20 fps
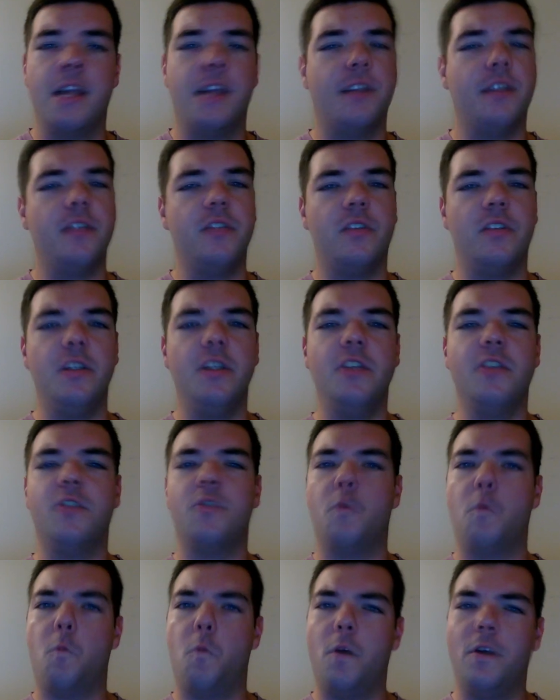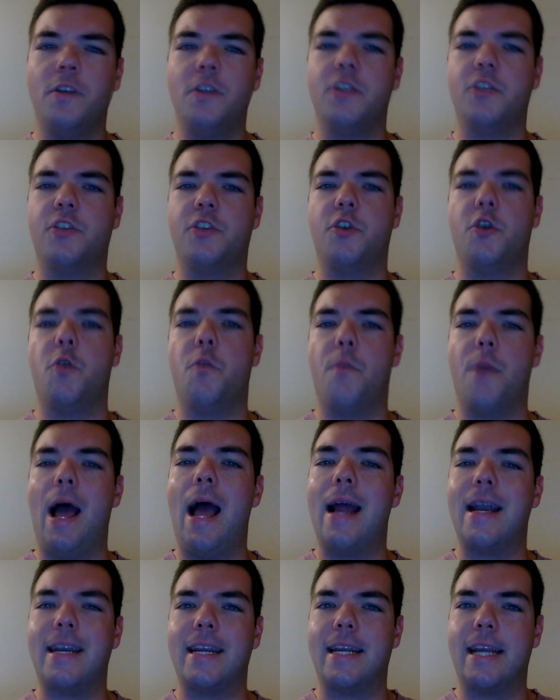This list wasn't so
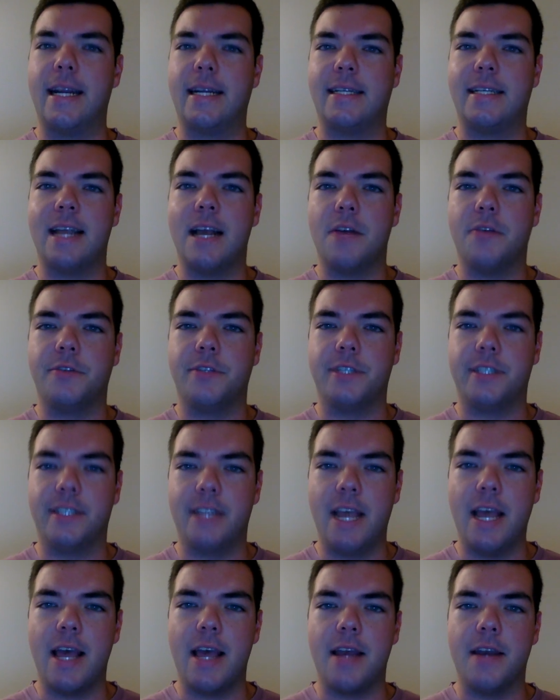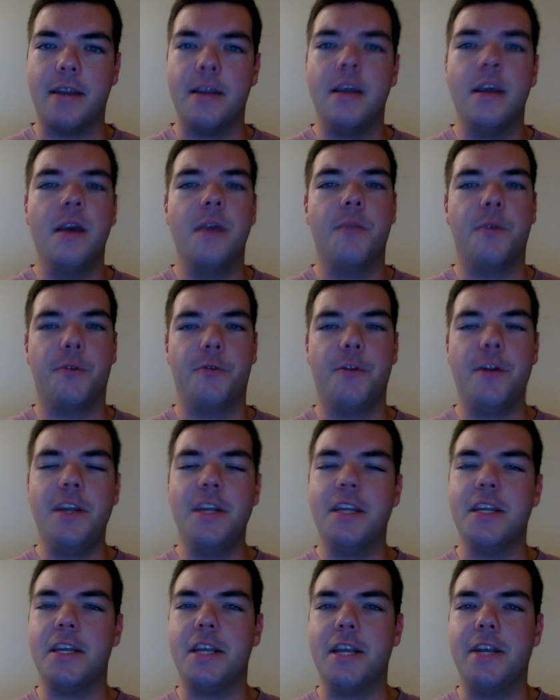bad to get down to 10, but
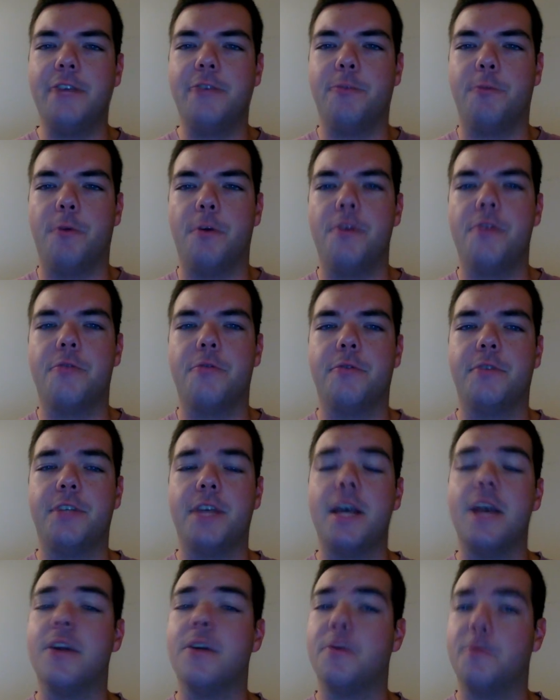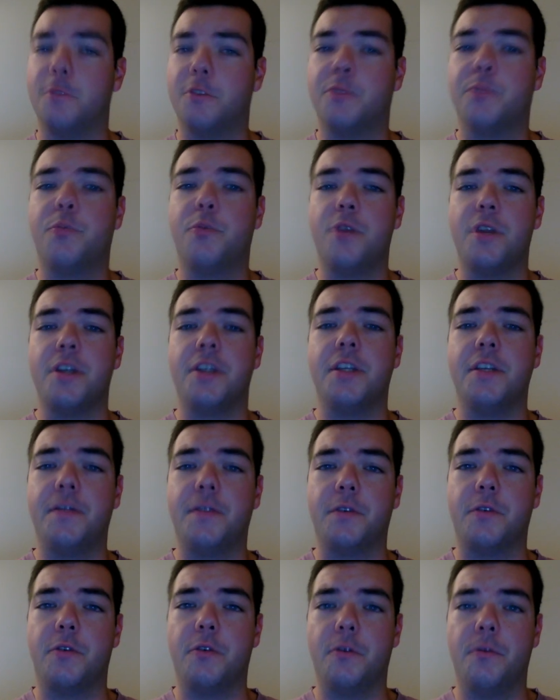ranking each 1 through 10 was pretty
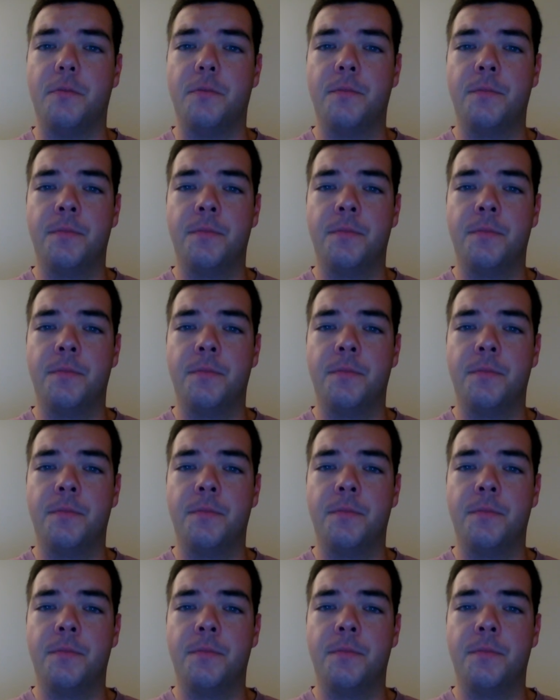difficult.